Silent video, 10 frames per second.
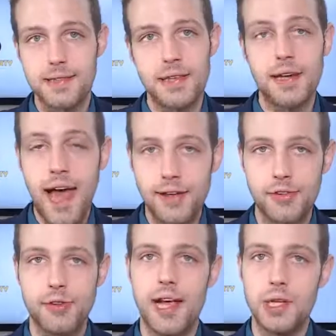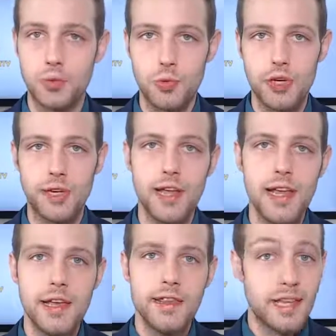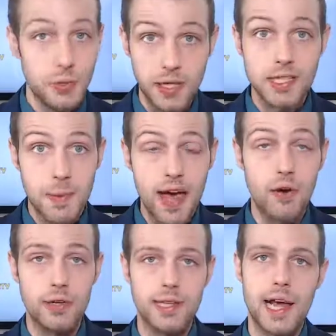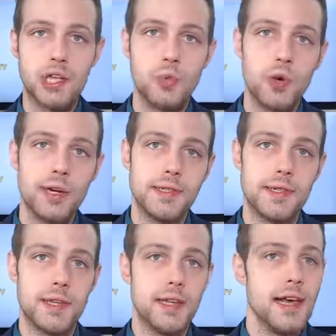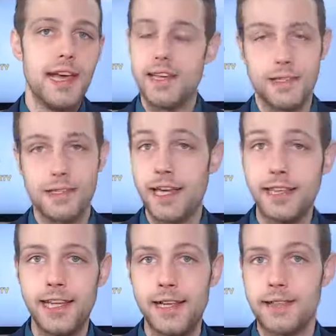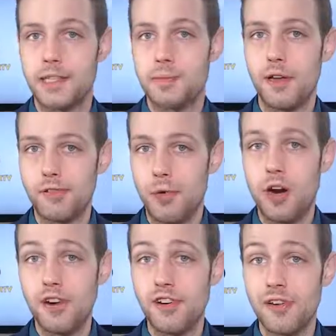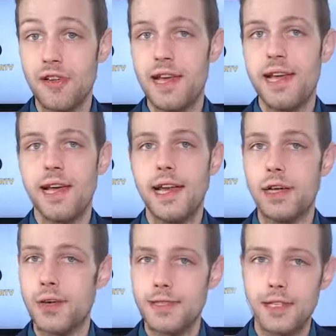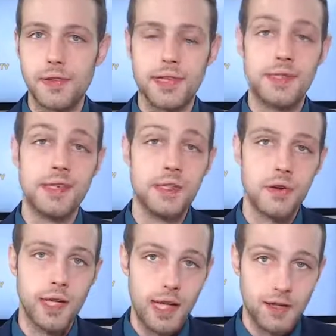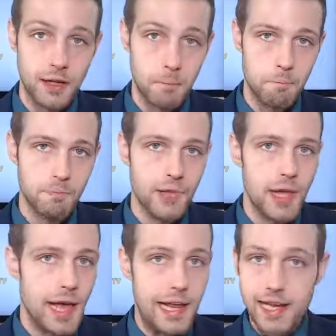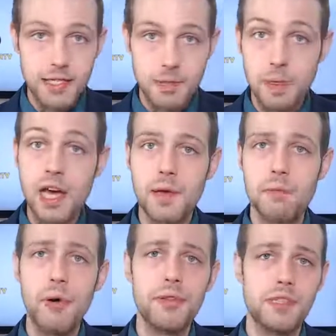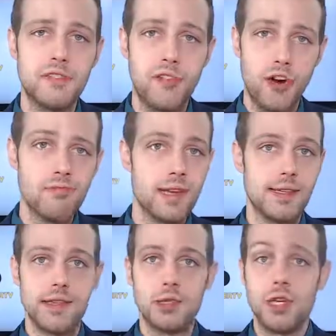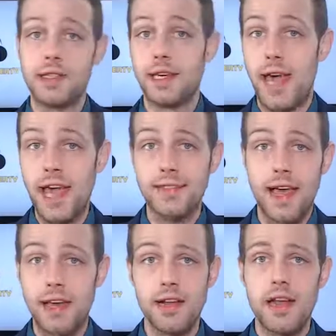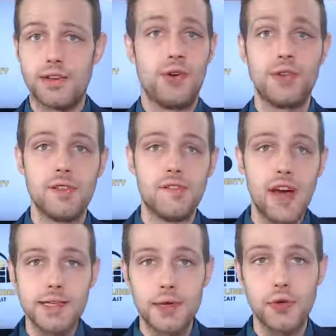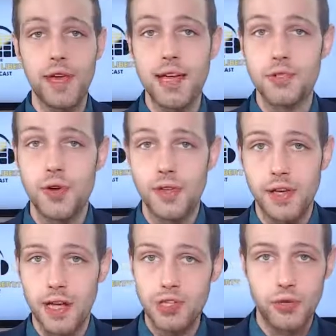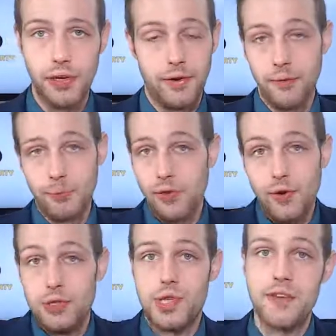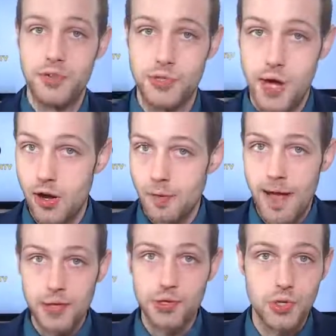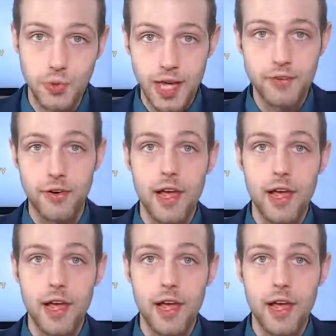the actor Elijah Wood. That's what it's about. Elijah Wood is he's this kid that gets expelled from Harvard and he goes to live with his sister in England. And he ends up becoming part of this firm that essentially is a gang that goes and fights other gangs around the country, or, you know, just after soccer matches or whatever.